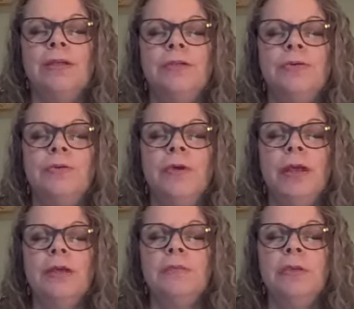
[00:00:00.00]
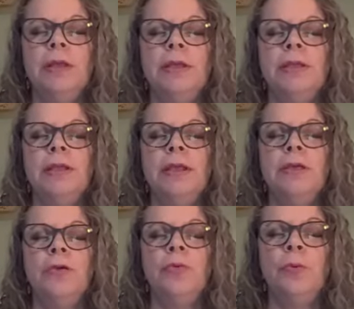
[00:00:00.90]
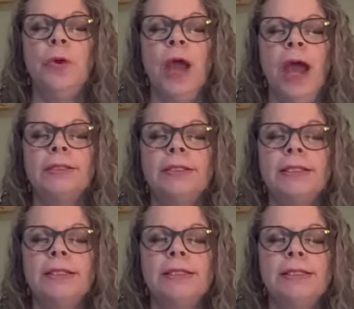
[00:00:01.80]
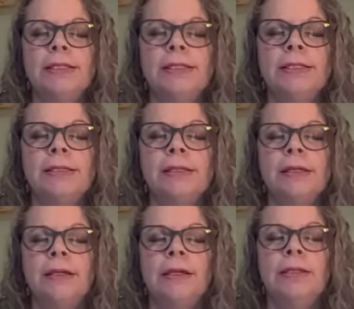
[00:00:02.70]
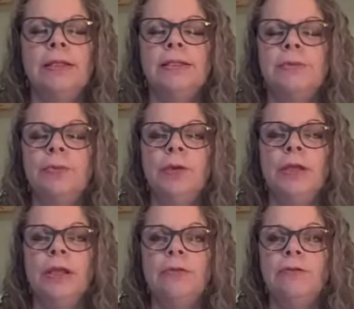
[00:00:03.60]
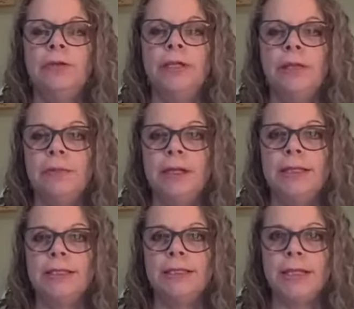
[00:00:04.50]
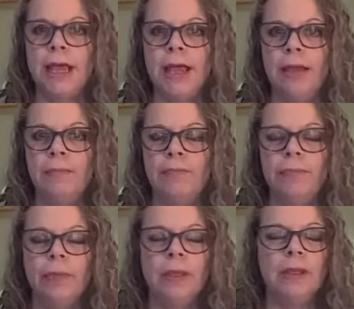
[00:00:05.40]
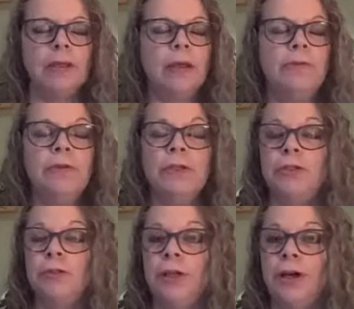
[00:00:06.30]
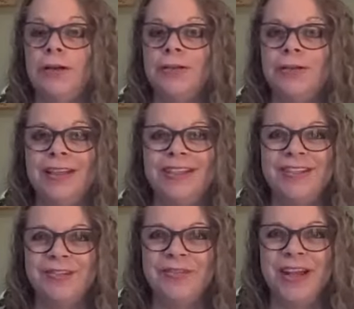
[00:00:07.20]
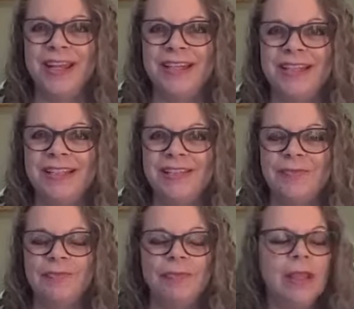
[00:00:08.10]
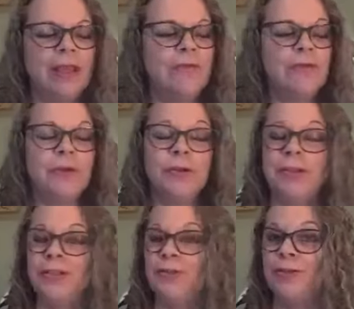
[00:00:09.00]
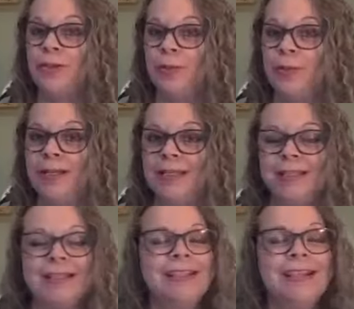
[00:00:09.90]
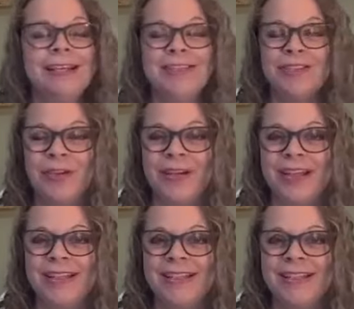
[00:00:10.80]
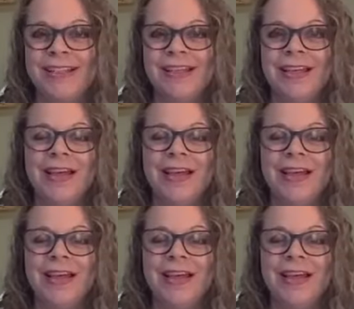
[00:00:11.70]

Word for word: It is recommended that you practice this breathing for 10 minutes a day. If you can do longer, that's great. If you can only do two minutes, that's great.